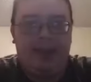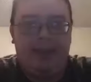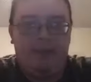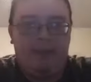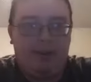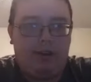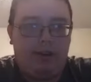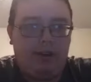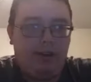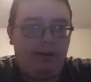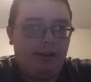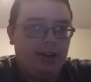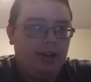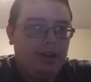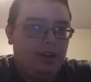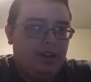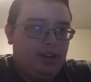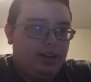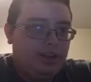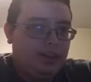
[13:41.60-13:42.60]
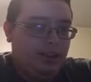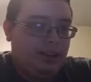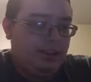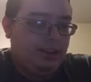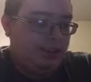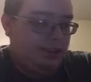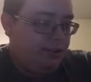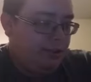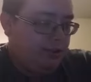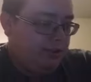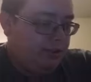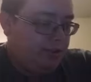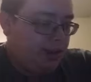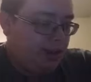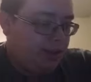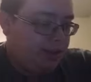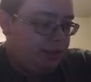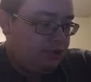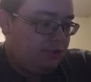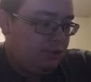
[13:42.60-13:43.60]
where, you know, you've
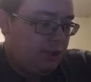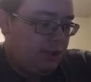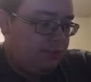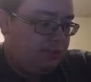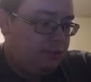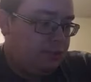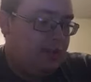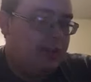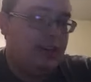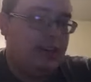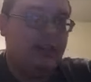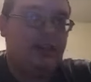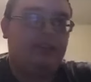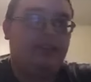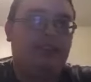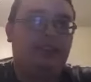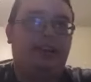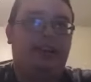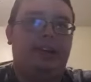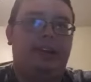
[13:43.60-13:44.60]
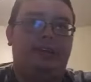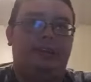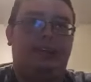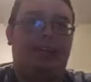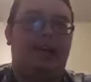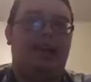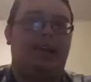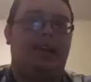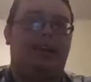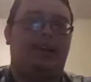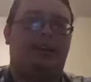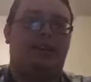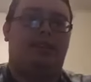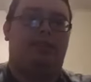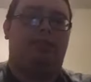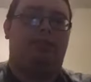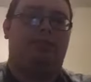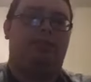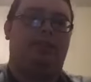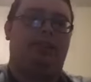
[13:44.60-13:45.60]
got Trump trying to, you know, get
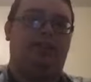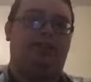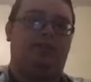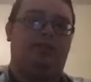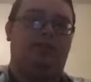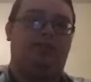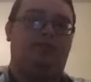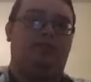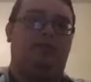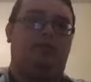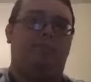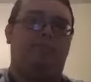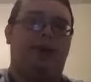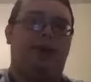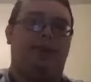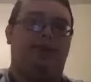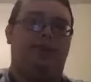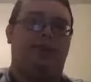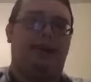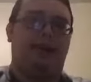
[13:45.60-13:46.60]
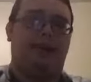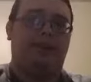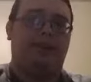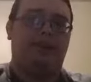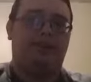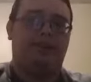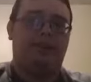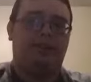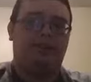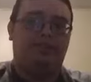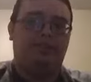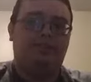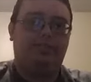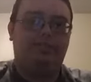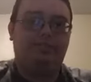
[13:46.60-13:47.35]
all these Obamaites,